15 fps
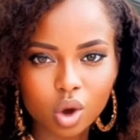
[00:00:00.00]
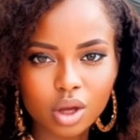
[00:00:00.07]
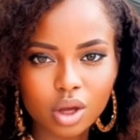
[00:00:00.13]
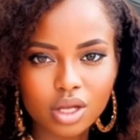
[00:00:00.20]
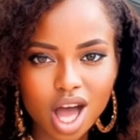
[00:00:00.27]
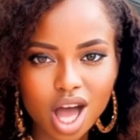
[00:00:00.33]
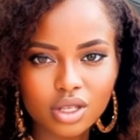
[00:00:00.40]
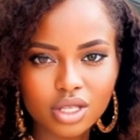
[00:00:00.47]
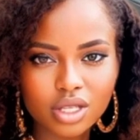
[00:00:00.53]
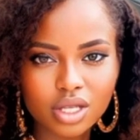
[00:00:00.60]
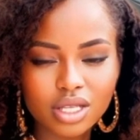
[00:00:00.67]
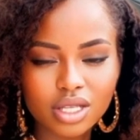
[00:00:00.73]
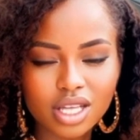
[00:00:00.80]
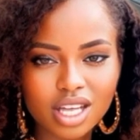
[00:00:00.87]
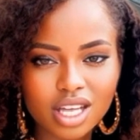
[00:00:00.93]
we dive into
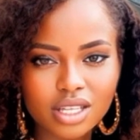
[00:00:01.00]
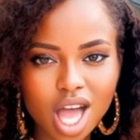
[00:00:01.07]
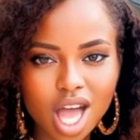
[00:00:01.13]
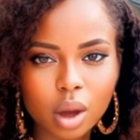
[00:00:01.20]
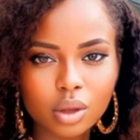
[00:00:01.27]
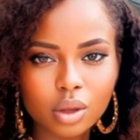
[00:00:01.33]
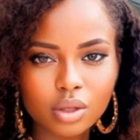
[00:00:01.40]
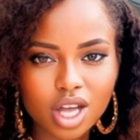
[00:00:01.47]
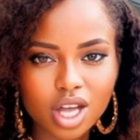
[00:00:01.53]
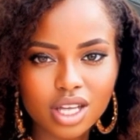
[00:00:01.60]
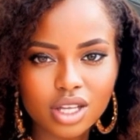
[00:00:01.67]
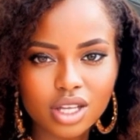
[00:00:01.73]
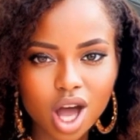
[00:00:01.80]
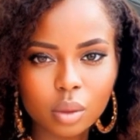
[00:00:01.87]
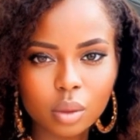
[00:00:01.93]
today's
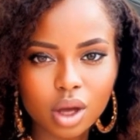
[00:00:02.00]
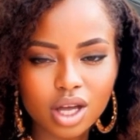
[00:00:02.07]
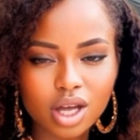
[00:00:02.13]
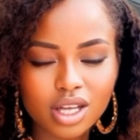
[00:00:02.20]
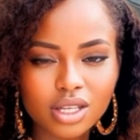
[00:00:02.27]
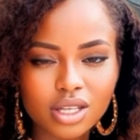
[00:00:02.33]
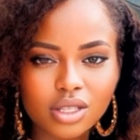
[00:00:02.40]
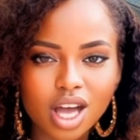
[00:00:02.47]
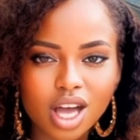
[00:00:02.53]
captivating topic,